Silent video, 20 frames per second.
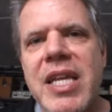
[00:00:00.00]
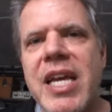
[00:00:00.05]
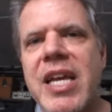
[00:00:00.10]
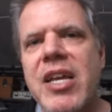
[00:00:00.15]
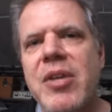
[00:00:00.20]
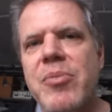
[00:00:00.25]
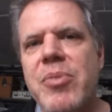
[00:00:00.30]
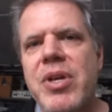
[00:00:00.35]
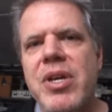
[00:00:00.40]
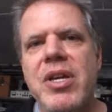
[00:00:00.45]
They
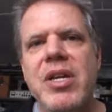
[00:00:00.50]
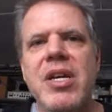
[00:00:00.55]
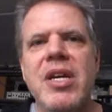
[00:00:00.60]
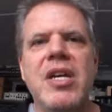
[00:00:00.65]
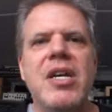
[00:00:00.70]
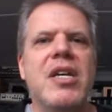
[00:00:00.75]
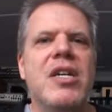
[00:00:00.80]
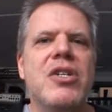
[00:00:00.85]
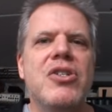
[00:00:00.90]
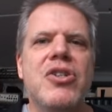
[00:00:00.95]
can be
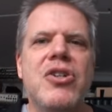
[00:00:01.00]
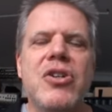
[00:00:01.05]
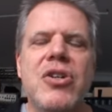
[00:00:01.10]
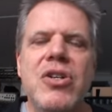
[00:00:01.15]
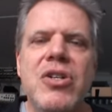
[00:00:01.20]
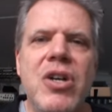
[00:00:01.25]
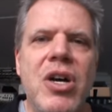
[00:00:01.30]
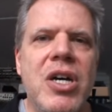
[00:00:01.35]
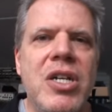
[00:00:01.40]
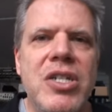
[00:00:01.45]

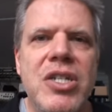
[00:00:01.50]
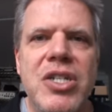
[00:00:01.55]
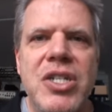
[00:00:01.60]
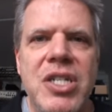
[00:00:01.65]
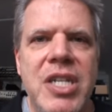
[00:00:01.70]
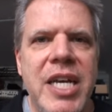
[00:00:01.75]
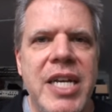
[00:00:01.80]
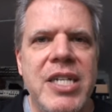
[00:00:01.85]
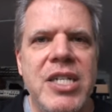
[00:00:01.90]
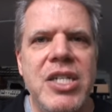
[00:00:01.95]
turned onto
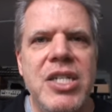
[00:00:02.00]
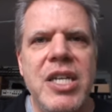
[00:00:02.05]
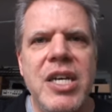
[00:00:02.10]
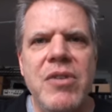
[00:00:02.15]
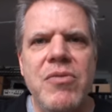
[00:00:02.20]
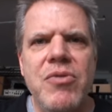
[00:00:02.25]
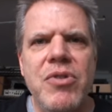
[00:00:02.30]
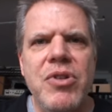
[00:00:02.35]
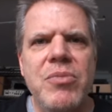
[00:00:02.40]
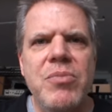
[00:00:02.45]
states
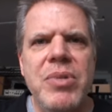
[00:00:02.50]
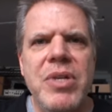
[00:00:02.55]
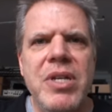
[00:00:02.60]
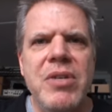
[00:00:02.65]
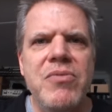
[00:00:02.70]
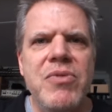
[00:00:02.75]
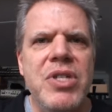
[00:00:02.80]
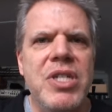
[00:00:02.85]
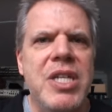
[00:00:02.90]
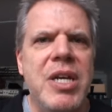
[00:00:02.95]
that would
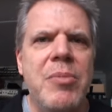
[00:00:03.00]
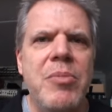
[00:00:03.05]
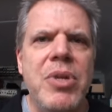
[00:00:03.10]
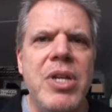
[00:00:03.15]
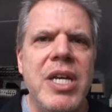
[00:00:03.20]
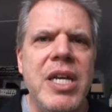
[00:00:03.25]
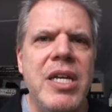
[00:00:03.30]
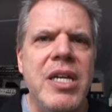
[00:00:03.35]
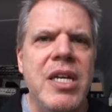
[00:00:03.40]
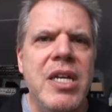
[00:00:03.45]
be
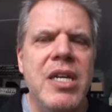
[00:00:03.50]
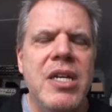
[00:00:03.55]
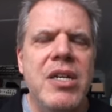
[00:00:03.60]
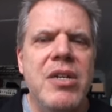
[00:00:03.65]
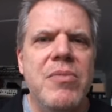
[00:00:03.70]
resembling